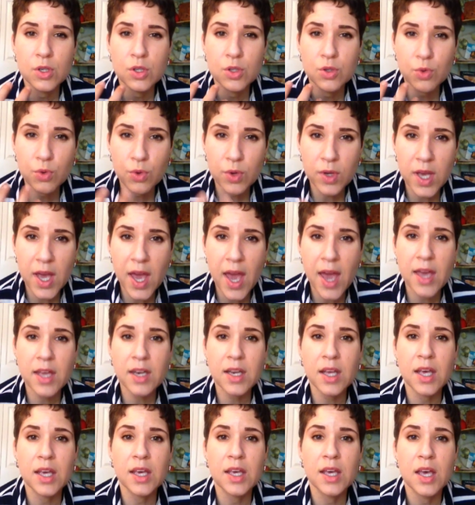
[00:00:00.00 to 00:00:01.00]

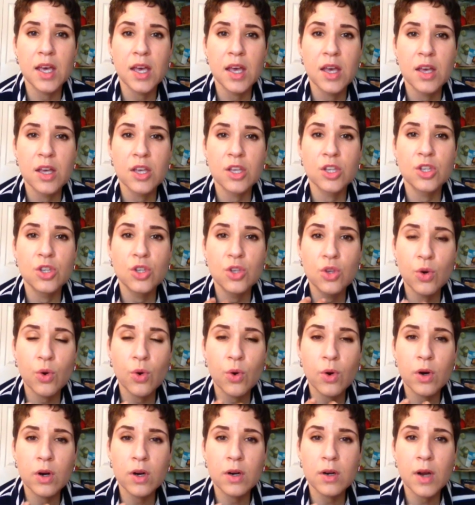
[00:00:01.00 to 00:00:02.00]
creating
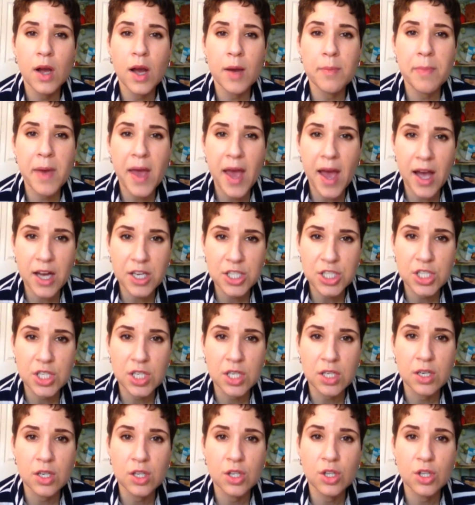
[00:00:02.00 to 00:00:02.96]
your passion.